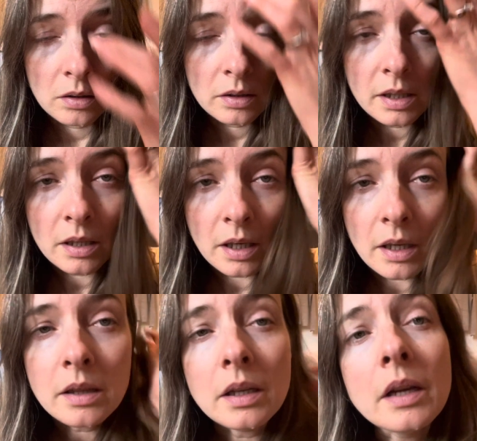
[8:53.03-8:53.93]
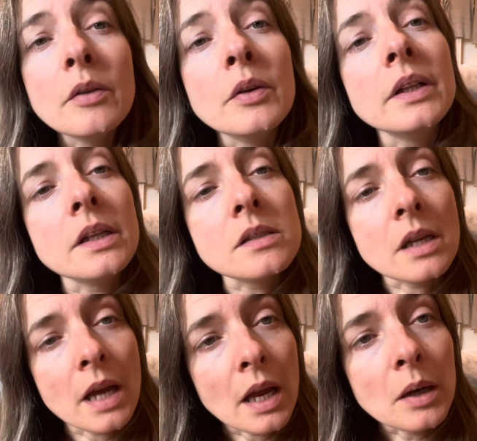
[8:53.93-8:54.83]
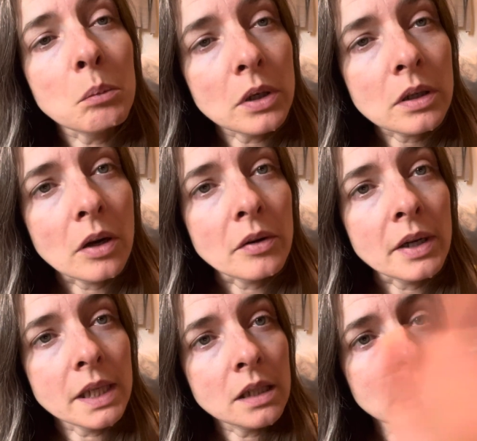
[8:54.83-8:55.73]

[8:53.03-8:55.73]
And then I realized I had a book already